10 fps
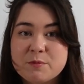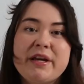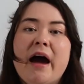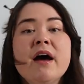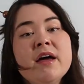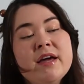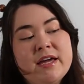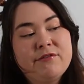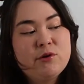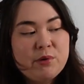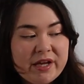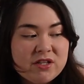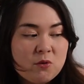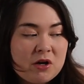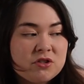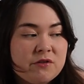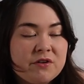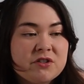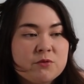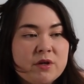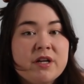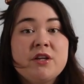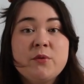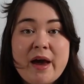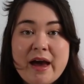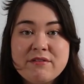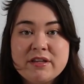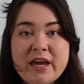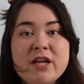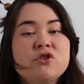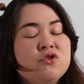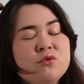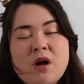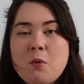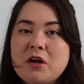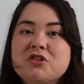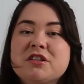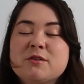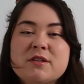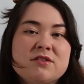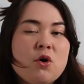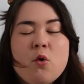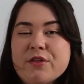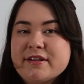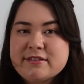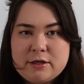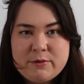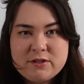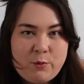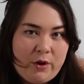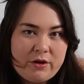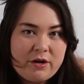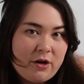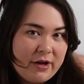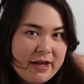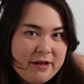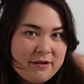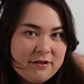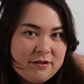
But yeah, if you plan to watch the first one and you haven't yet, do not watch this because the whole thing is going to be a spoiler, okay?